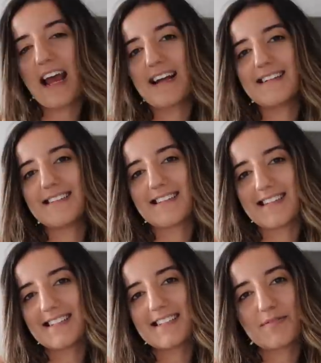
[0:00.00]
And
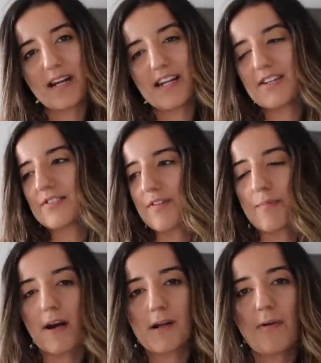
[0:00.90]
this is what I use for
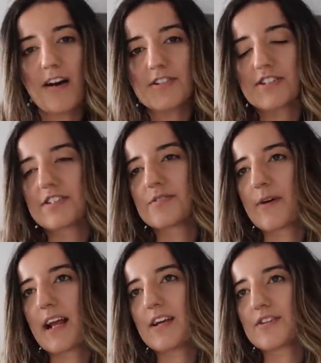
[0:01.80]
body wash. This is
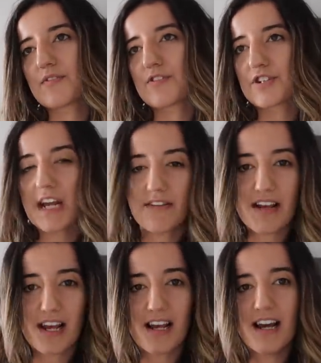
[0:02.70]
what I use for
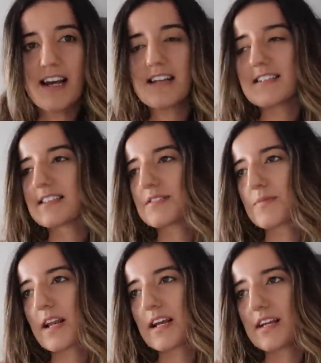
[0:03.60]
shaving. This is
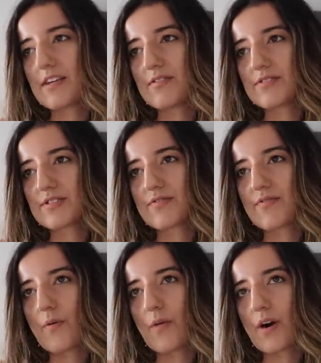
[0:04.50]
what I use
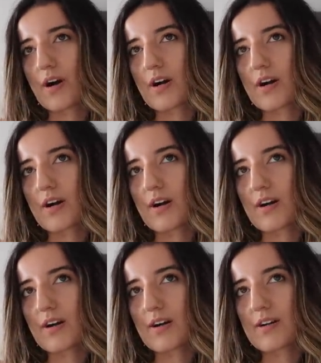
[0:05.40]

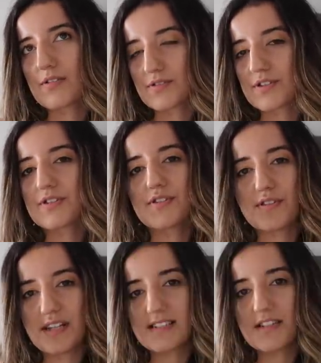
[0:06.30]
for, those are the two
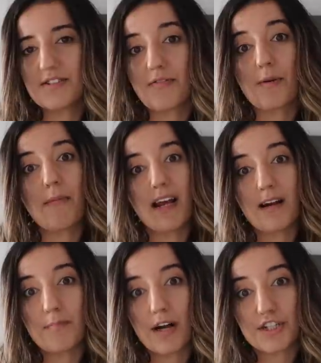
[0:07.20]
things I use it for,
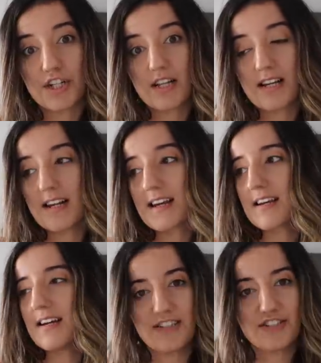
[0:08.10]
makeup brush
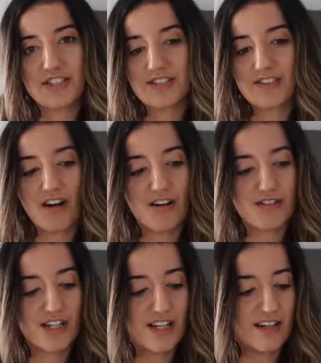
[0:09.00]
cleaning. It's just all
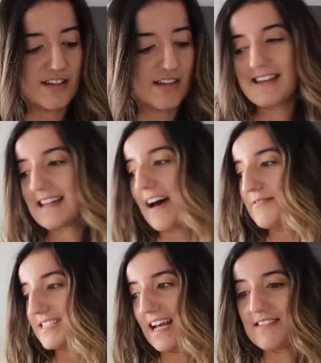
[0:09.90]
good. And that
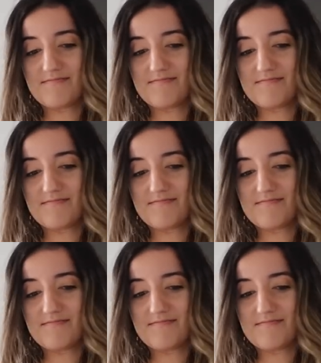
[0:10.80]
was it.